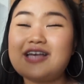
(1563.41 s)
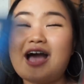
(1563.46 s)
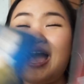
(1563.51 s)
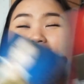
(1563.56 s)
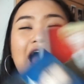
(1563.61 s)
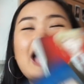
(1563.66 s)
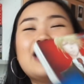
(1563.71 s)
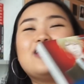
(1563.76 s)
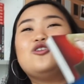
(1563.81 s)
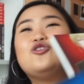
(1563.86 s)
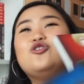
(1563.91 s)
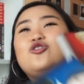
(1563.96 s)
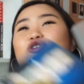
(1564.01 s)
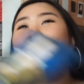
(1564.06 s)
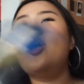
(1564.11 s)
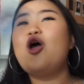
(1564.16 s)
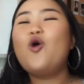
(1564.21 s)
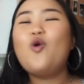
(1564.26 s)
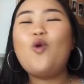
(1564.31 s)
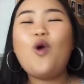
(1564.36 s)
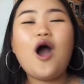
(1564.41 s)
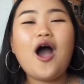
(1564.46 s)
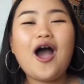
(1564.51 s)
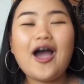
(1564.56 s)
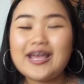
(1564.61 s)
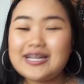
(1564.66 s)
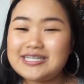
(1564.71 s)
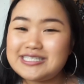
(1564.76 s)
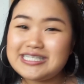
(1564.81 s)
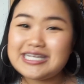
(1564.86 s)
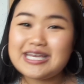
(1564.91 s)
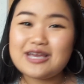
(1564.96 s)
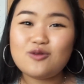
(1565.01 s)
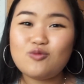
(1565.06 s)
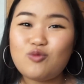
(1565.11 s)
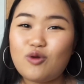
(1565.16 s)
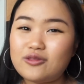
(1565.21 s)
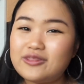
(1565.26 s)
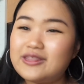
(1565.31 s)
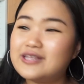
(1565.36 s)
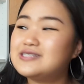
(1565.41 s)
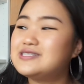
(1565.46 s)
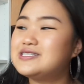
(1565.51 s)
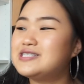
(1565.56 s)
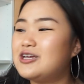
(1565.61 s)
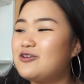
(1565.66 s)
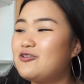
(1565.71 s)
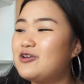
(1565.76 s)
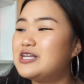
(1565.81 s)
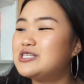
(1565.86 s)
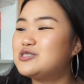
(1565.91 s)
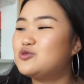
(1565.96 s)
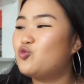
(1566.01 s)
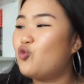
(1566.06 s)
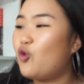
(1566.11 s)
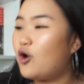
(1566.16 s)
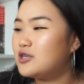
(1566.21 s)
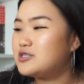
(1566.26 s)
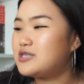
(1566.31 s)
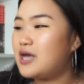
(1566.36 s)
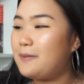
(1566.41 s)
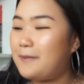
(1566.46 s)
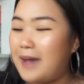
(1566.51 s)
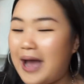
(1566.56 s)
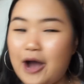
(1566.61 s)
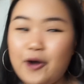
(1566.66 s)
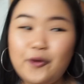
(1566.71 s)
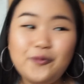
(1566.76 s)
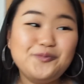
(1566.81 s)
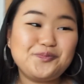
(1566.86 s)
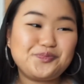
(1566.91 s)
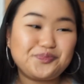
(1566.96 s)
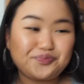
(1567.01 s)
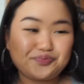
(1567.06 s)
I had no idea what this series was about,